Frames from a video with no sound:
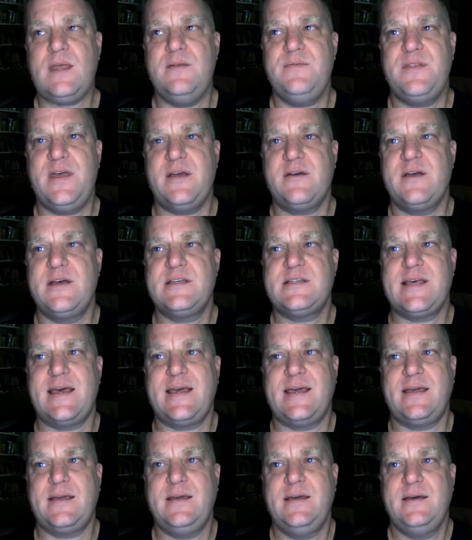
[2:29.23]
there is
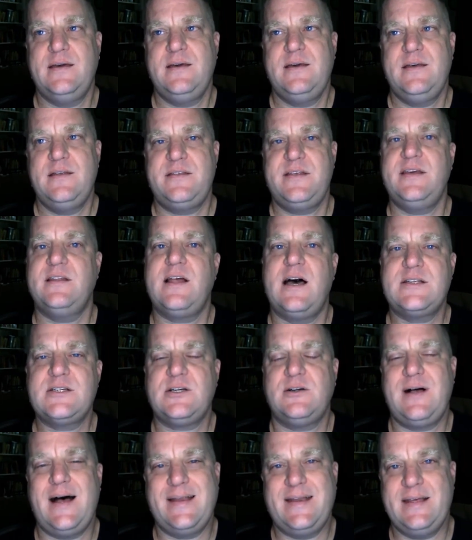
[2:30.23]
a
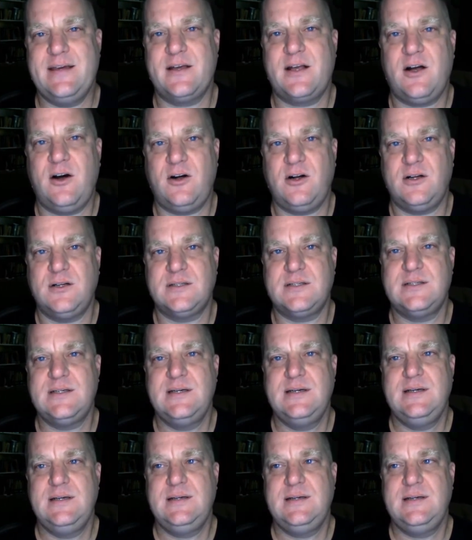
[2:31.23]
theological idea called